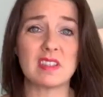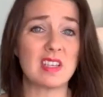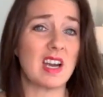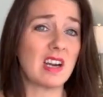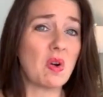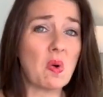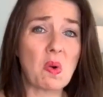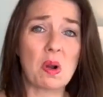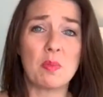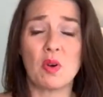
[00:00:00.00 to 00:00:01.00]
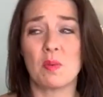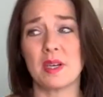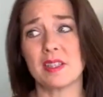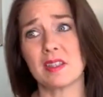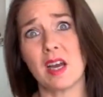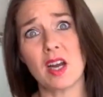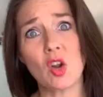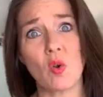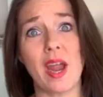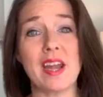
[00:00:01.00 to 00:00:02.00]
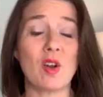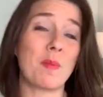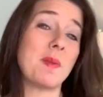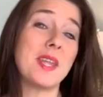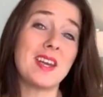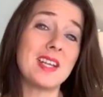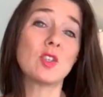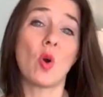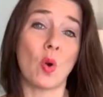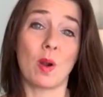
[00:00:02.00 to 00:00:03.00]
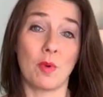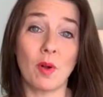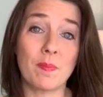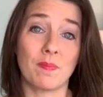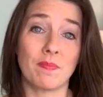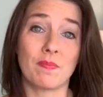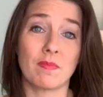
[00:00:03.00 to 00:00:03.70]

It's not horrible, but it's not great. Or maybe it is horrible.